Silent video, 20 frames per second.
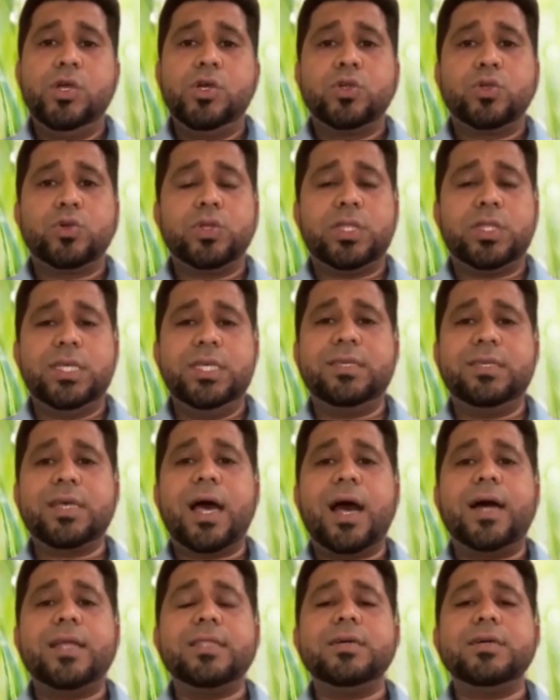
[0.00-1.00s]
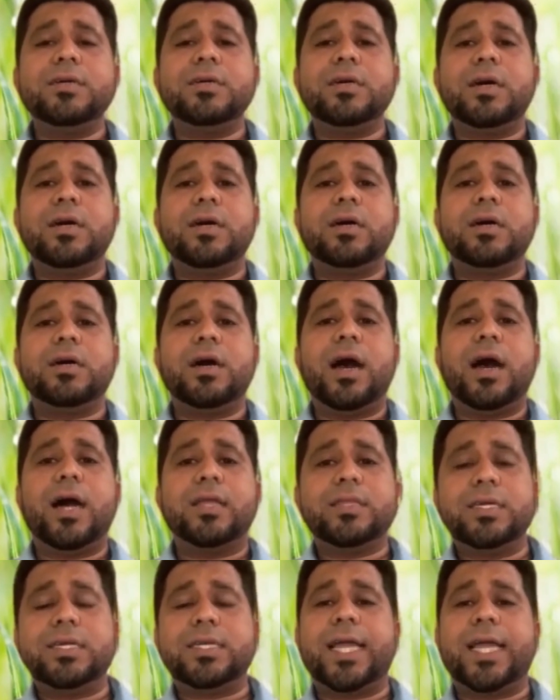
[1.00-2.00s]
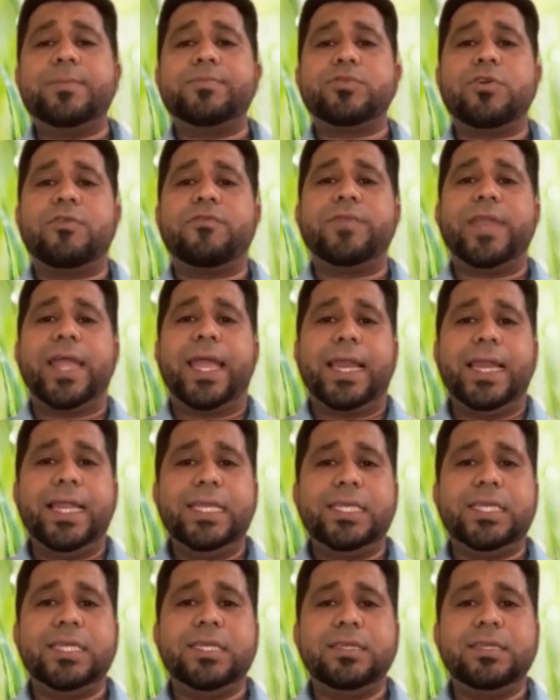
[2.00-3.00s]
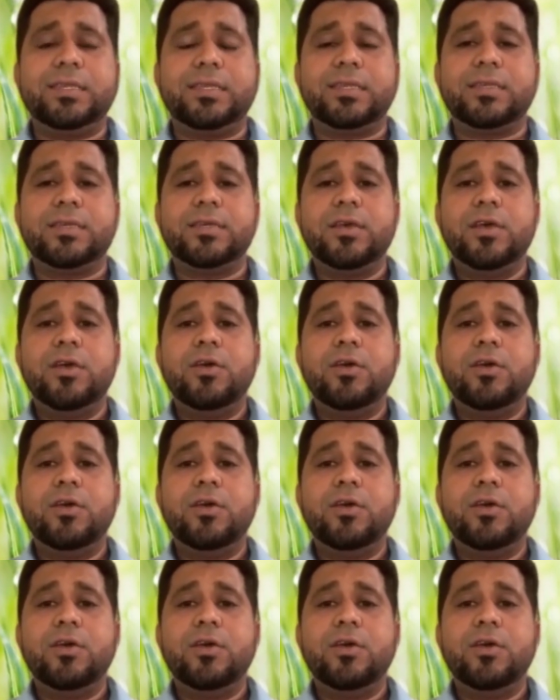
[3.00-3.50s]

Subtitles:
So these are the other types of negligence